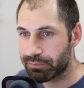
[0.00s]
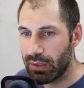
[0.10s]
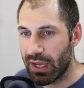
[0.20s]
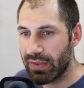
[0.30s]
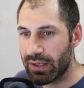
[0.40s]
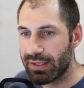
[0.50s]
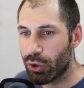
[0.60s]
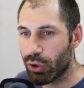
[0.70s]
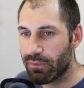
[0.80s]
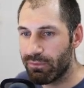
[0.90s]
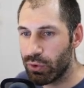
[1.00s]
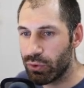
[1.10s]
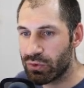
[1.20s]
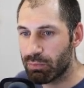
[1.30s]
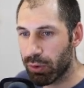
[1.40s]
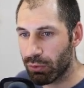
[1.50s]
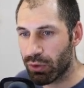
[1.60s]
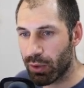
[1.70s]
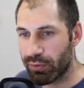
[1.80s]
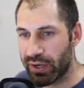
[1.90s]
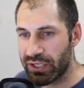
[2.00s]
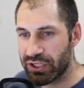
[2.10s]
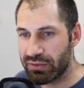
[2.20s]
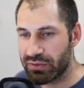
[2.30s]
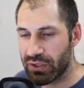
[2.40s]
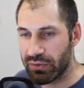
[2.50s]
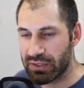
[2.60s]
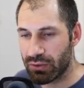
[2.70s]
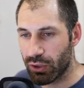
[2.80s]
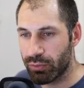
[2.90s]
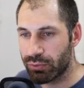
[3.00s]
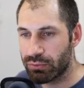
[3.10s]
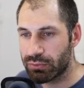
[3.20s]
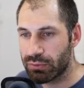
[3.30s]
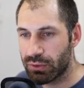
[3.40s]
and then click on Views Bulk Operation, so this global